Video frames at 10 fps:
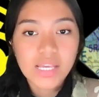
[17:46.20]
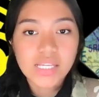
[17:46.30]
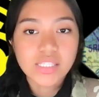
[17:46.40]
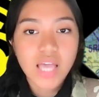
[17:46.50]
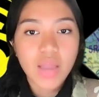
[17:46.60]

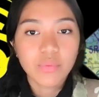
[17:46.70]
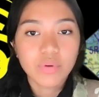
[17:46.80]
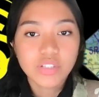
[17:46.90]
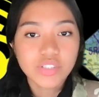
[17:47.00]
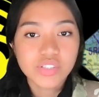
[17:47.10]
is I
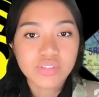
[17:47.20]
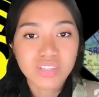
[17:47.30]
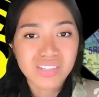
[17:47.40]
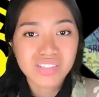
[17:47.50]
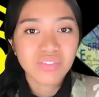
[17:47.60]
really just
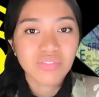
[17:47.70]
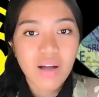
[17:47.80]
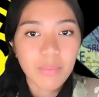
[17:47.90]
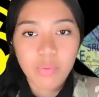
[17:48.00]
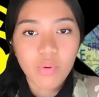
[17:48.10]
needed to
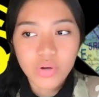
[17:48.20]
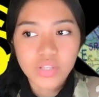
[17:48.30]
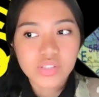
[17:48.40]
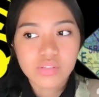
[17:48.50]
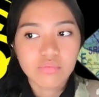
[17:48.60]
find
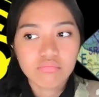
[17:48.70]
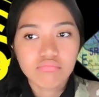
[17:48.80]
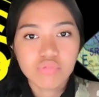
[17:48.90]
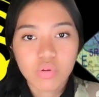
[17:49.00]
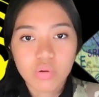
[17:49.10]
points
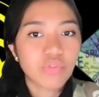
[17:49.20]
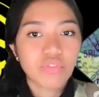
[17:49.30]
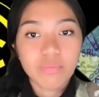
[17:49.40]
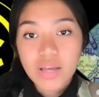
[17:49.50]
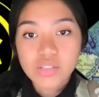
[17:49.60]
to
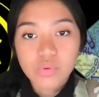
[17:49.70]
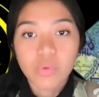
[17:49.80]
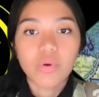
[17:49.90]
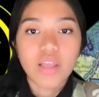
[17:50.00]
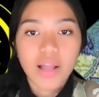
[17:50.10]
improve my
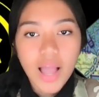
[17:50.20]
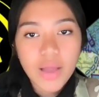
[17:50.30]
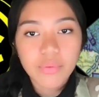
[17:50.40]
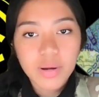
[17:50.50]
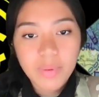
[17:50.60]
score. Like
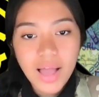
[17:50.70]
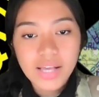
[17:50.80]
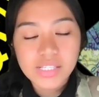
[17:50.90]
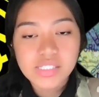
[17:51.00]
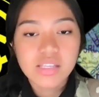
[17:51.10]
I already
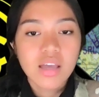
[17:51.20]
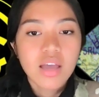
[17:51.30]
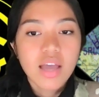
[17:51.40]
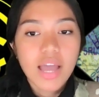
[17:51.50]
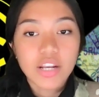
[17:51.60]
passed,
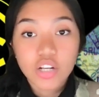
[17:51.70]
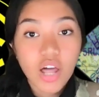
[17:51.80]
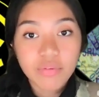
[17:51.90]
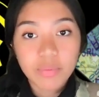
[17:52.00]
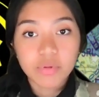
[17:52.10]
and a
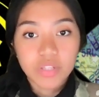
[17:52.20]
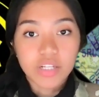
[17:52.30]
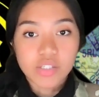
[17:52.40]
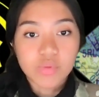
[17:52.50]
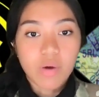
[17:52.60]
lot of people
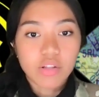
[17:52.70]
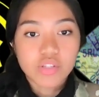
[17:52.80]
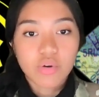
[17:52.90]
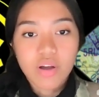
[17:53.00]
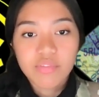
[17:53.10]
did as well.
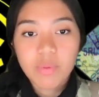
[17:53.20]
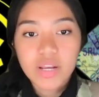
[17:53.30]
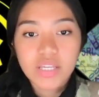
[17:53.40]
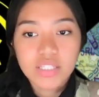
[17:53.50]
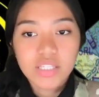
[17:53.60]
So
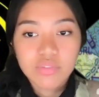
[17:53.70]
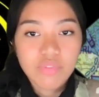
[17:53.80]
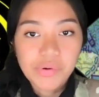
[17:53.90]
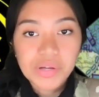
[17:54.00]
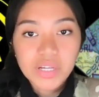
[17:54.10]
everybody did
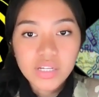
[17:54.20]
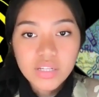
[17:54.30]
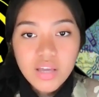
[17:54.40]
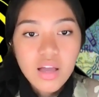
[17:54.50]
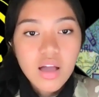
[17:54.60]
very
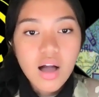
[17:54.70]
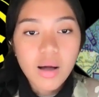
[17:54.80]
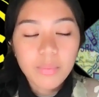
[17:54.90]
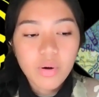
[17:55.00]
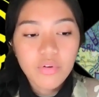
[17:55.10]
good
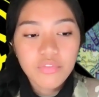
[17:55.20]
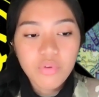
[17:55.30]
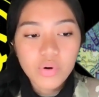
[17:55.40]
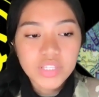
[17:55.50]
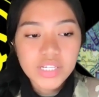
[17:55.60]

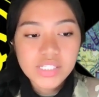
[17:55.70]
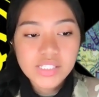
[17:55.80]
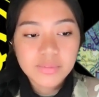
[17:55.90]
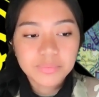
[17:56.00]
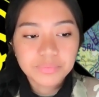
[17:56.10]
for
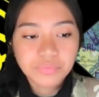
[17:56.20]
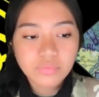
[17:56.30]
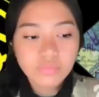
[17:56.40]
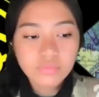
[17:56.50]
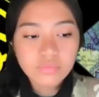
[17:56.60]
this,
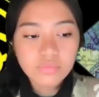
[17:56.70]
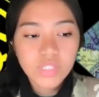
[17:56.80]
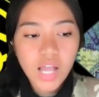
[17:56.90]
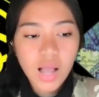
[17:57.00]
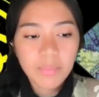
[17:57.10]

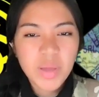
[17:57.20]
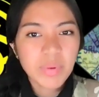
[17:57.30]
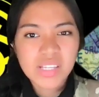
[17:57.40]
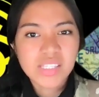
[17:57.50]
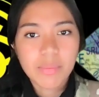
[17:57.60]

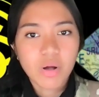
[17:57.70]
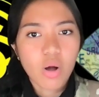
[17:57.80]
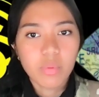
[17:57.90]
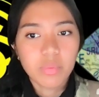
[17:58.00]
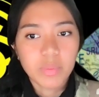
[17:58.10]
maybe except a
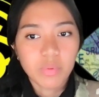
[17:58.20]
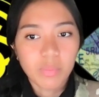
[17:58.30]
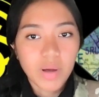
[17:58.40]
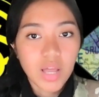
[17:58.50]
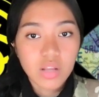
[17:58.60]
couple people,
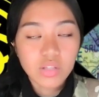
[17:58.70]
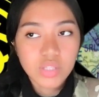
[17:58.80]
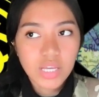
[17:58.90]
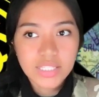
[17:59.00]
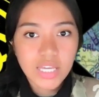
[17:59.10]
but
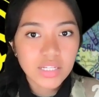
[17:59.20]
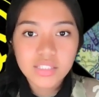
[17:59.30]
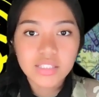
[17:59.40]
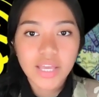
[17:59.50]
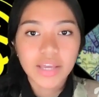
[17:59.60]
at the end
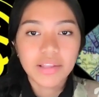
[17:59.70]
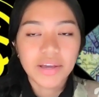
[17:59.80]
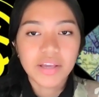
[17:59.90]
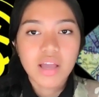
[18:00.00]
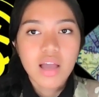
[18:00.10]
of the day,
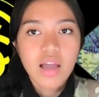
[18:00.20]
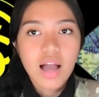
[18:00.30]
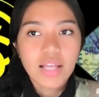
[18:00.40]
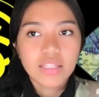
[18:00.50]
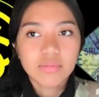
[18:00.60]
like
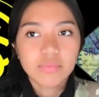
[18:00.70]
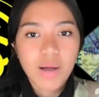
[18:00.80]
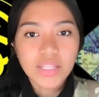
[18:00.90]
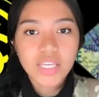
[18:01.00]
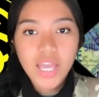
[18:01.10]

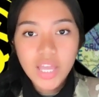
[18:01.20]
by the